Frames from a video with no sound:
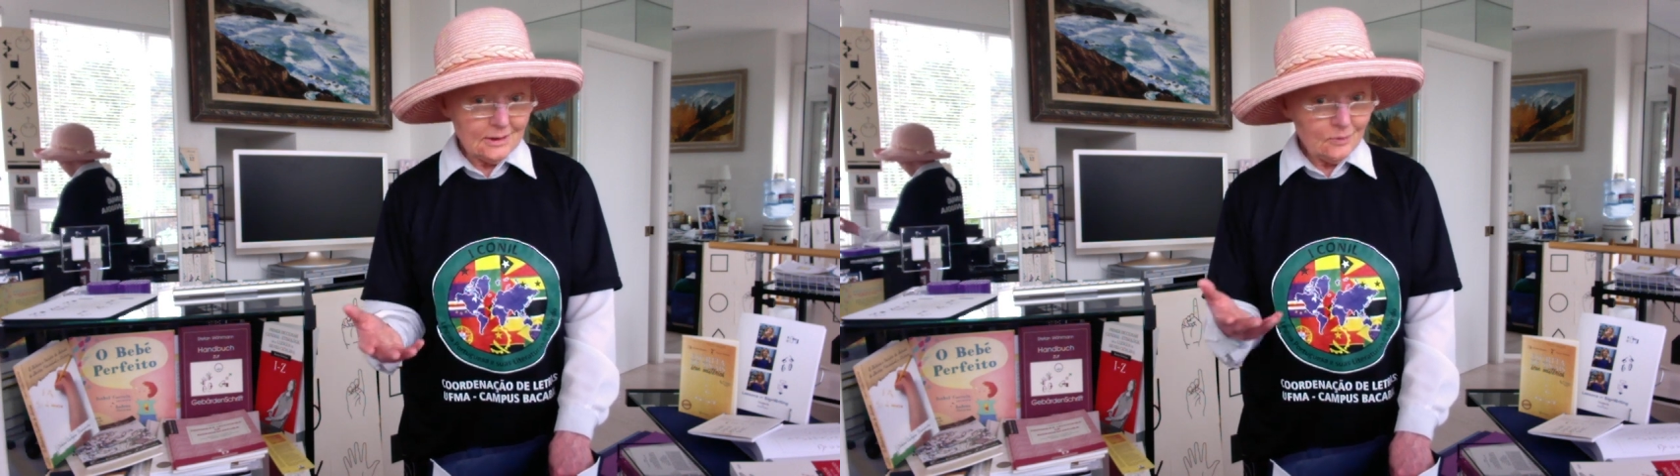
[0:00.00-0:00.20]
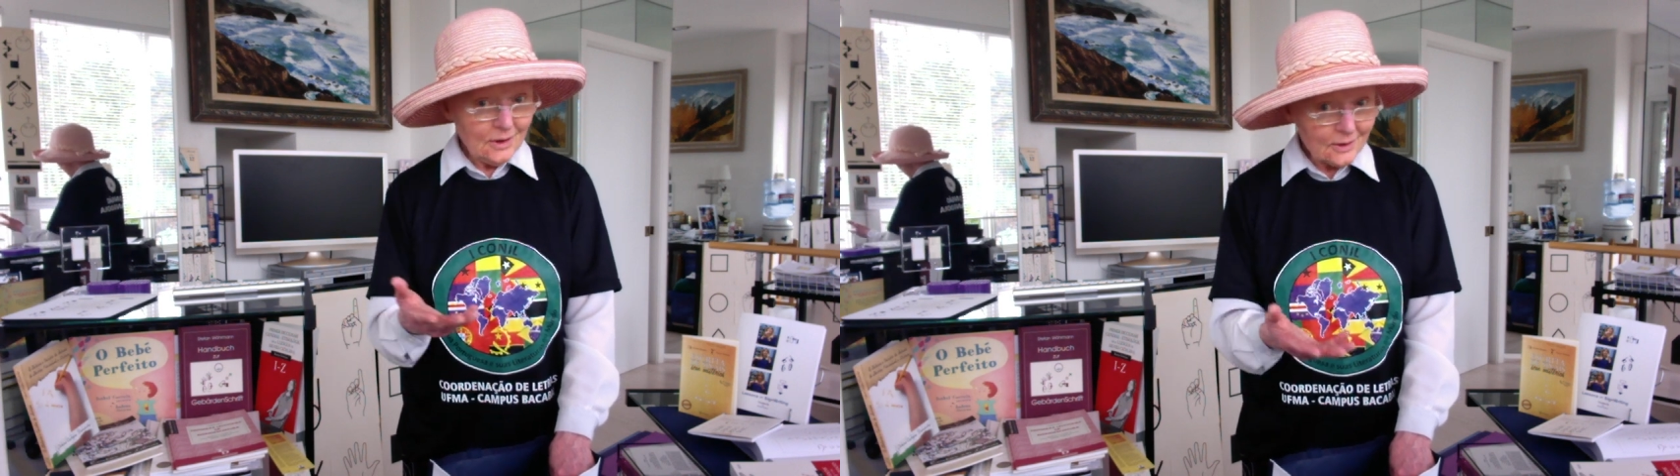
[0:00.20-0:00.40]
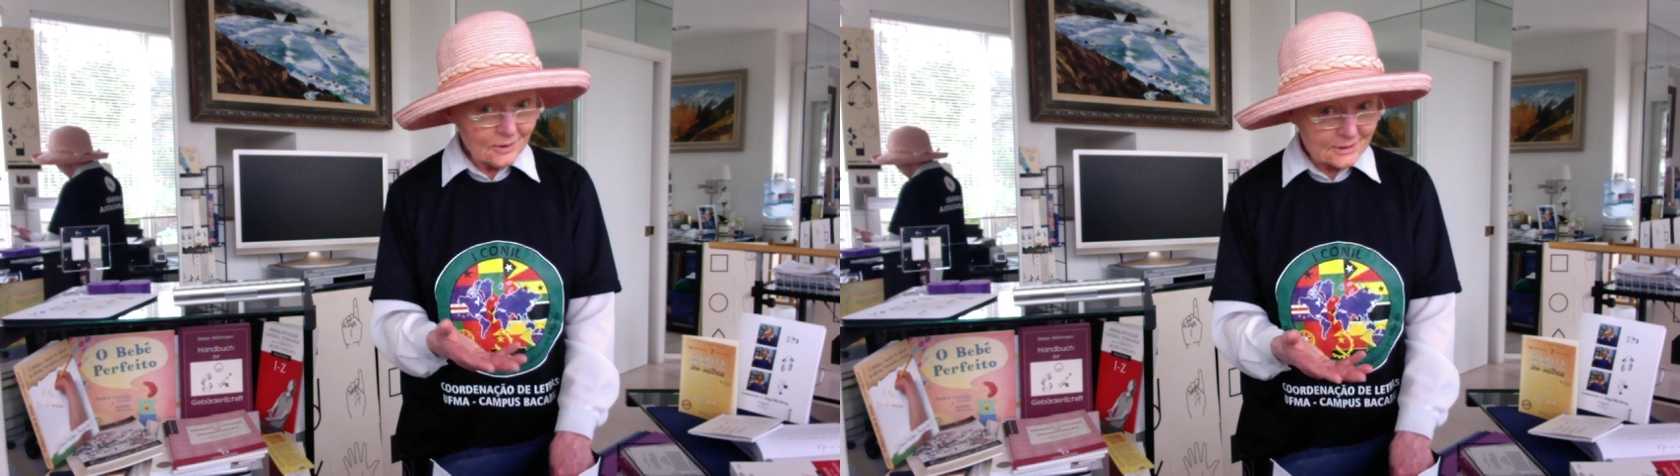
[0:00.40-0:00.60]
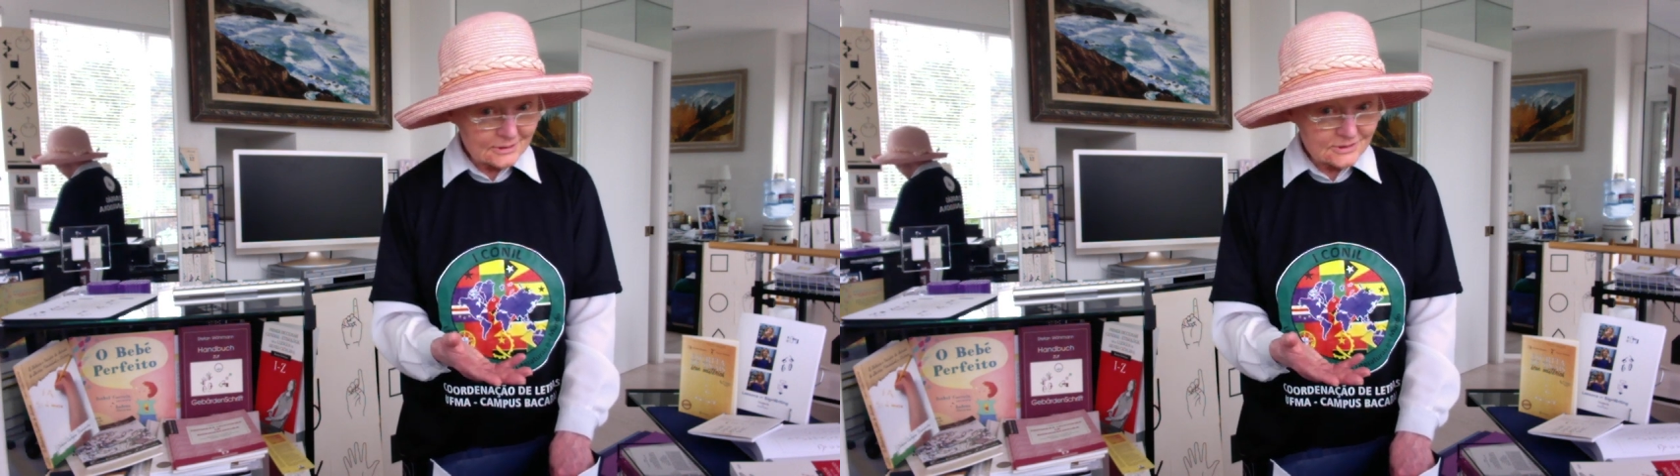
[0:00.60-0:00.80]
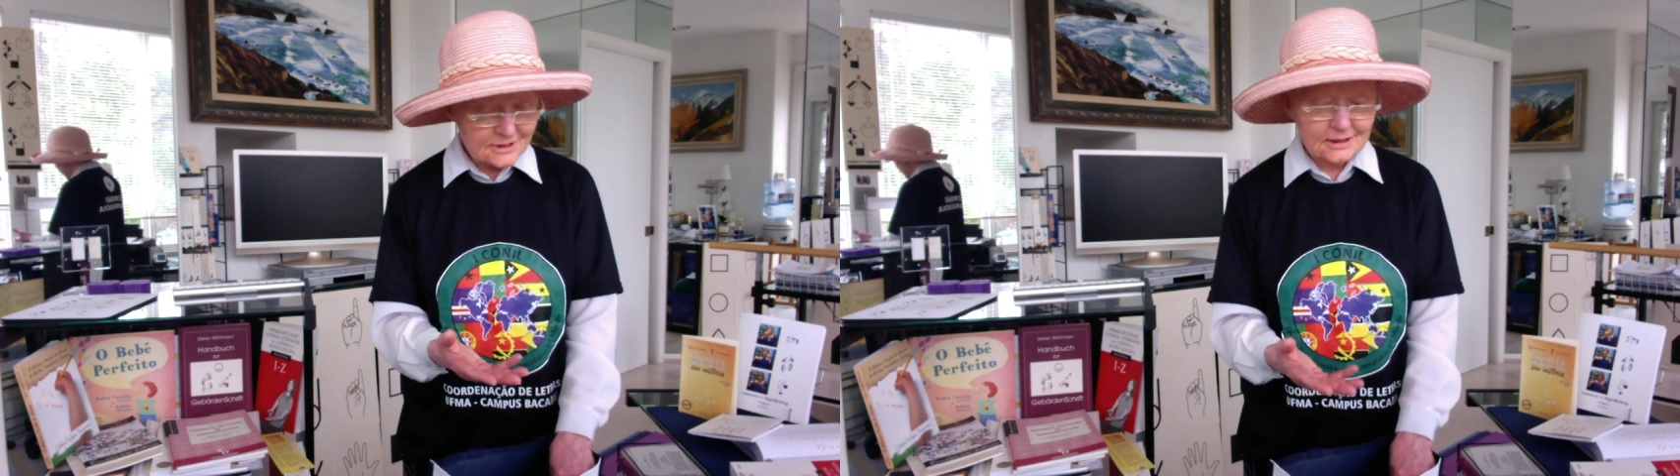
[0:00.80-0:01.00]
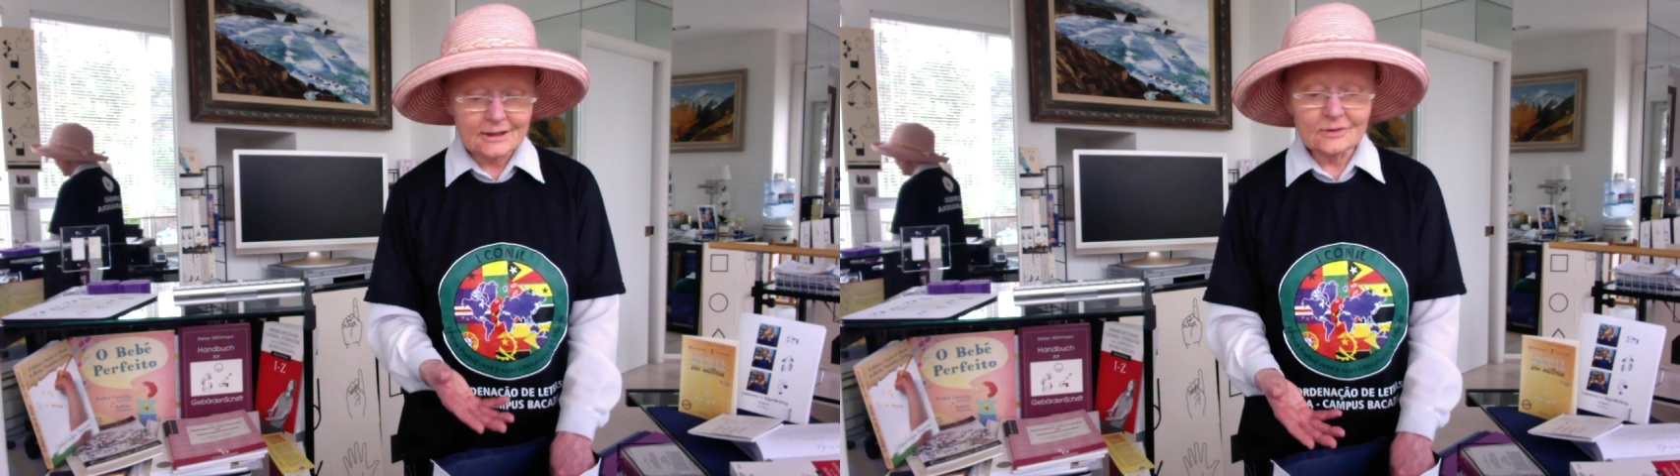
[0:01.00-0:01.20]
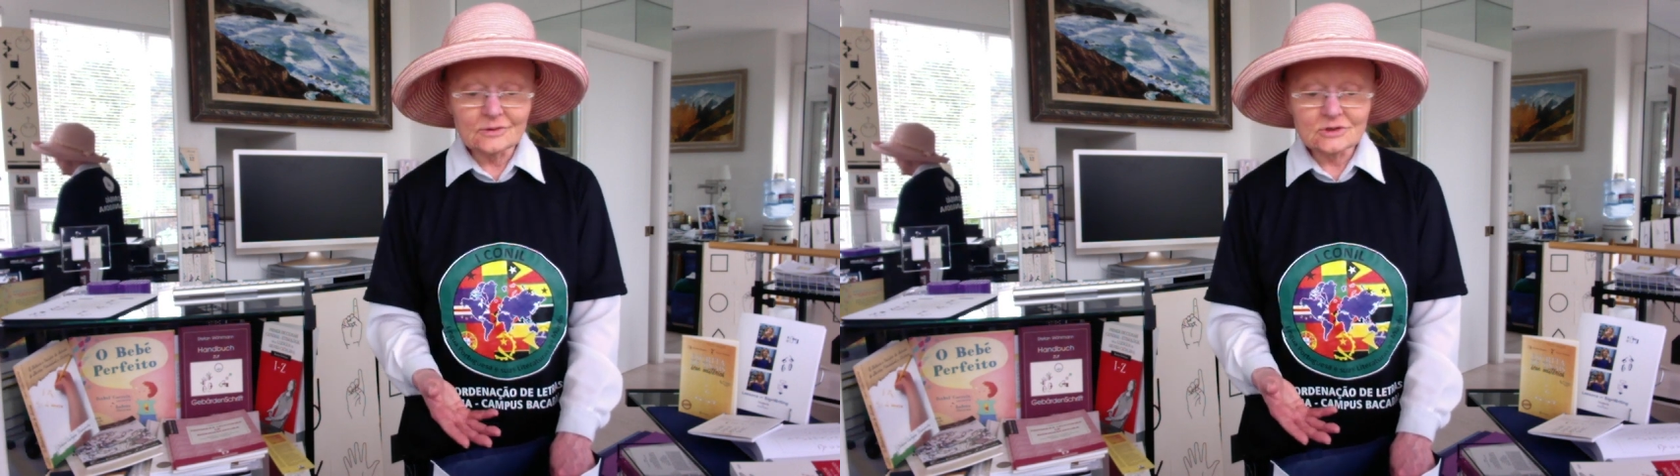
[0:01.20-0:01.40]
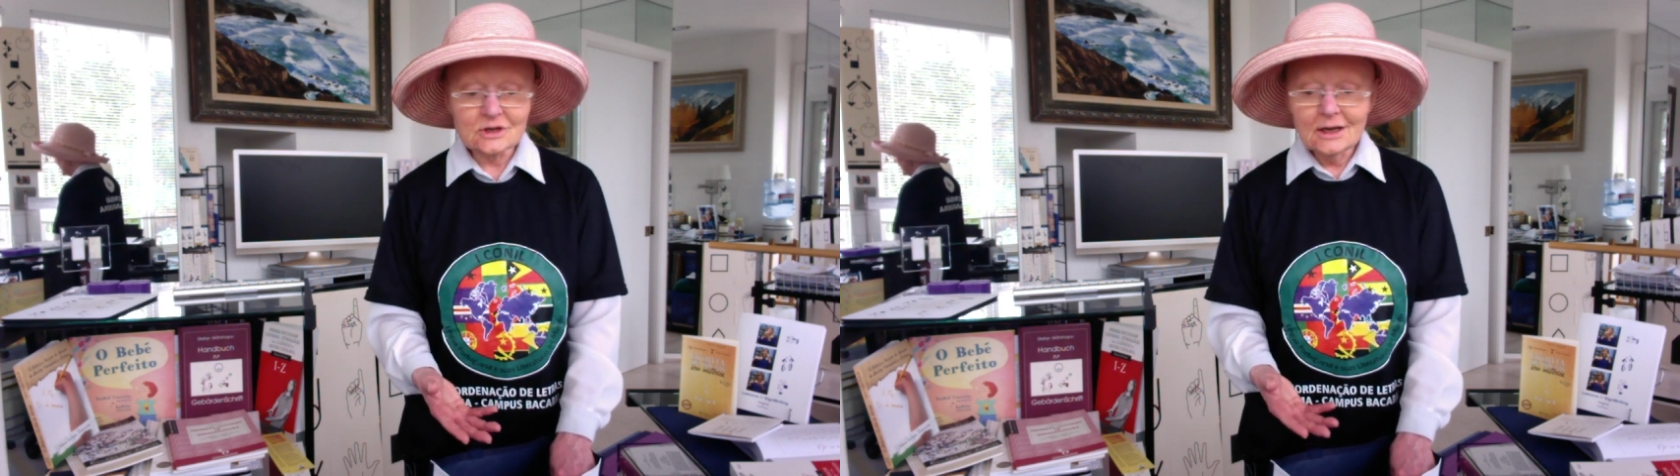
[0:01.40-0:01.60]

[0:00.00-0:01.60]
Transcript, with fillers: American sign language.